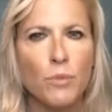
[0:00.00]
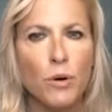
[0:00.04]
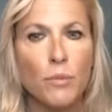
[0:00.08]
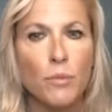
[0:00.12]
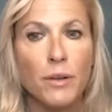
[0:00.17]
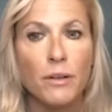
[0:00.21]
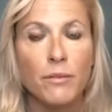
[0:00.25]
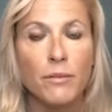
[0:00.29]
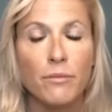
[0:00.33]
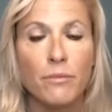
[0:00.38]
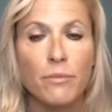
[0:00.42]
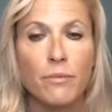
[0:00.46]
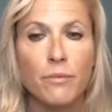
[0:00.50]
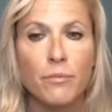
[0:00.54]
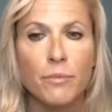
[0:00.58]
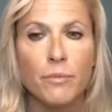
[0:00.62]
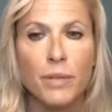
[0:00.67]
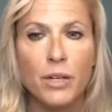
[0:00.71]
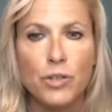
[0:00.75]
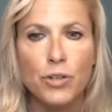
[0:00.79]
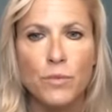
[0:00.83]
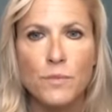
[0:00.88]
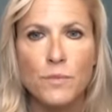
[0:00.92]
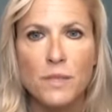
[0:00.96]
a moment,
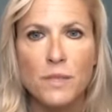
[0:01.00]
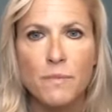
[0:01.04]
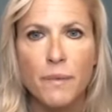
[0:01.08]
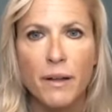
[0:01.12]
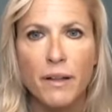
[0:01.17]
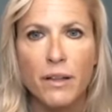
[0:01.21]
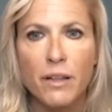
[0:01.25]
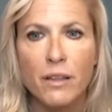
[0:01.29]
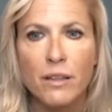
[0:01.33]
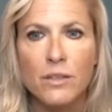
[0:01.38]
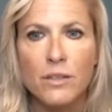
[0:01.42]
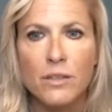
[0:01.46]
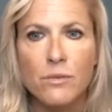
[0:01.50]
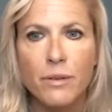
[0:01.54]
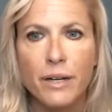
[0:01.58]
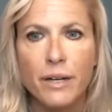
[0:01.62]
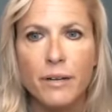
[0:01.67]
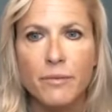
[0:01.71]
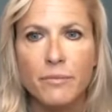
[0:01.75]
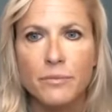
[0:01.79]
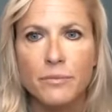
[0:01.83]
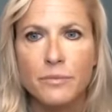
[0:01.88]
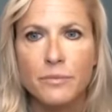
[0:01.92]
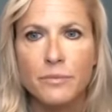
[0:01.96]
make sure I'm spelling this
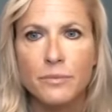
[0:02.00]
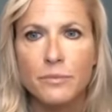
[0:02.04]
right.